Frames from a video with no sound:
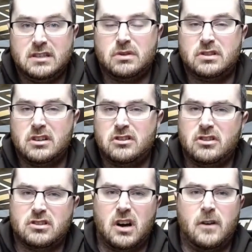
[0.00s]
It was such a
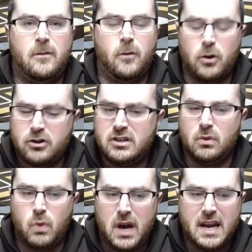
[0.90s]
just unfortunate
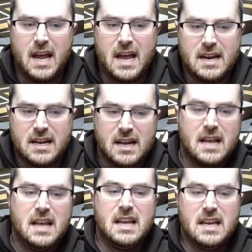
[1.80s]
way to end it
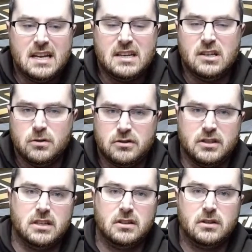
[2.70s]
in Houston.